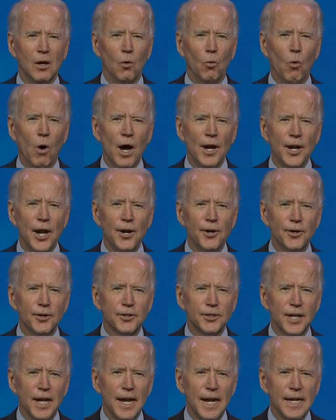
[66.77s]

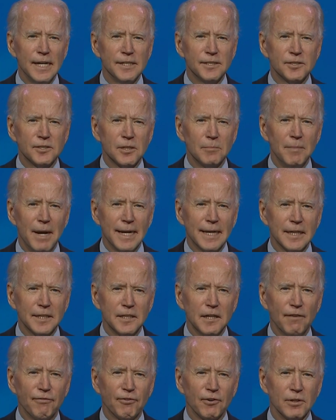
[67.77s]
100 days to make a
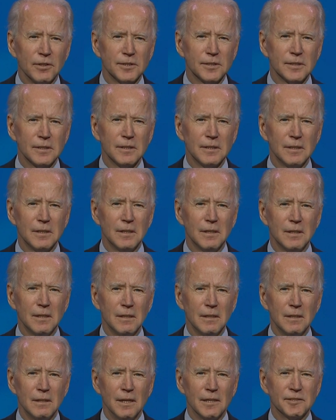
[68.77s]
difference.
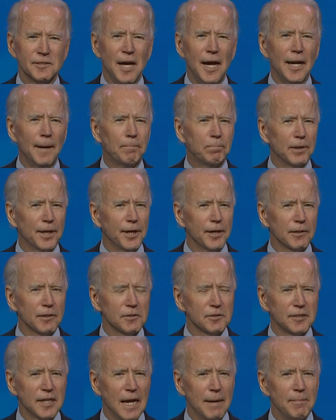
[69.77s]
It's not a political
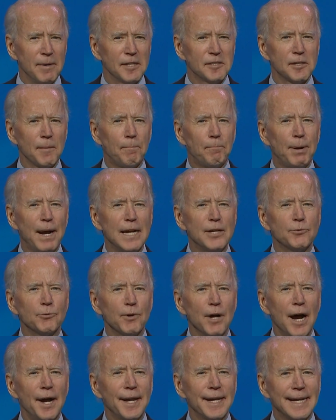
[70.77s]
statement, it's a
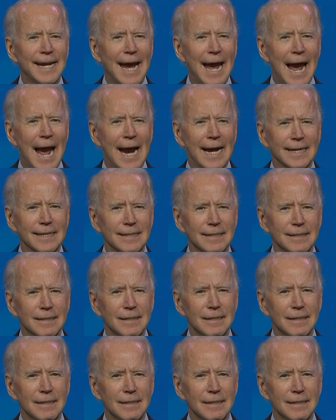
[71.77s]
patriotic act.